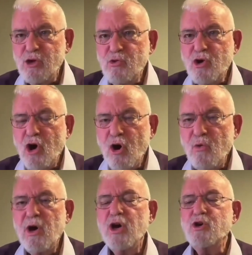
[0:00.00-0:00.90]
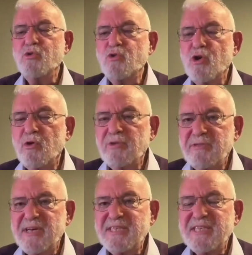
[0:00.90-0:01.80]
You know you know
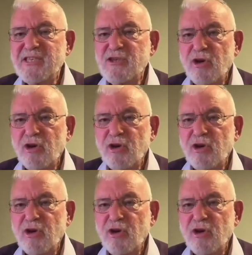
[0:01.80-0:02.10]
that that that,